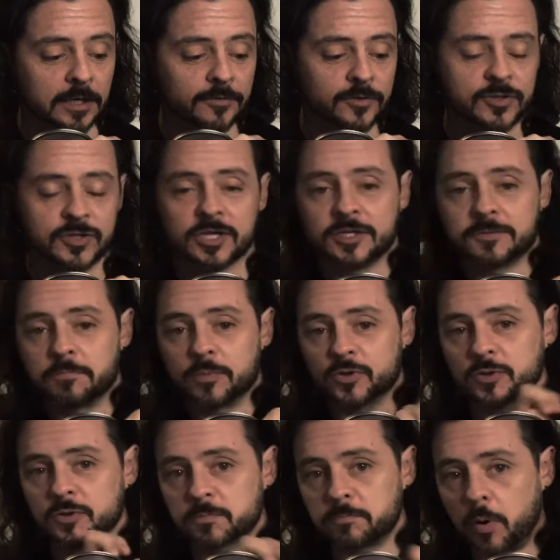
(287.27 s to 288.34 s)
There's these
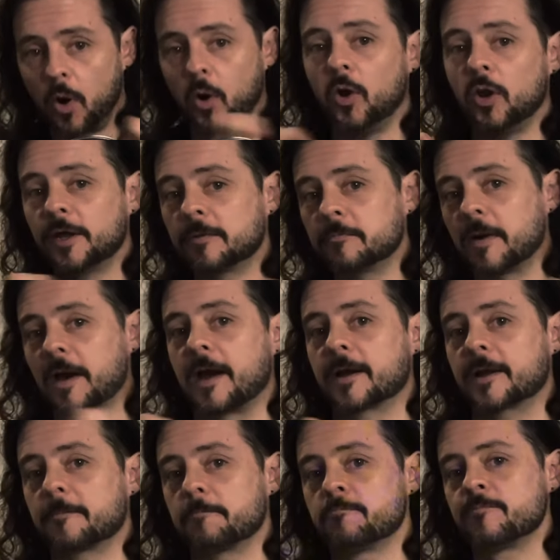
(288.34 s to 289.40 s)
muscles pulling back